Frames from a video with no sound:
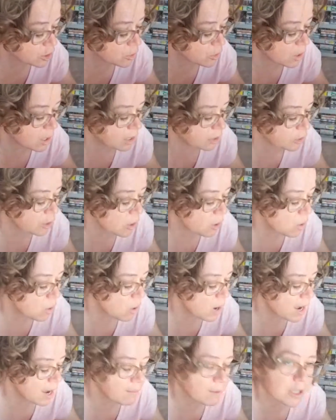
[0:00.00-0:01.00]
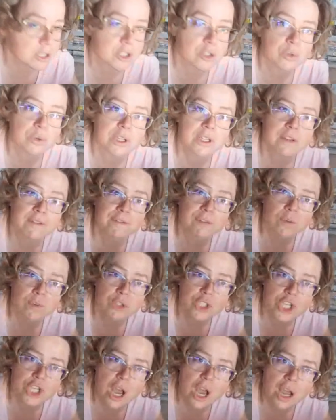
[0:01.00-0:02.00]
so you all know. I'm also doing the flu
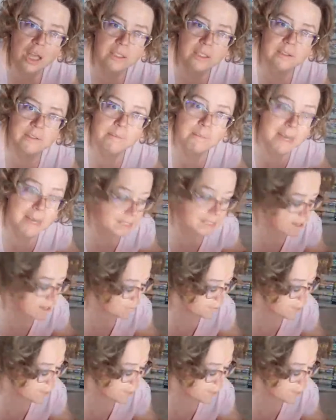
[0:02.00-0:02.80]
shot myself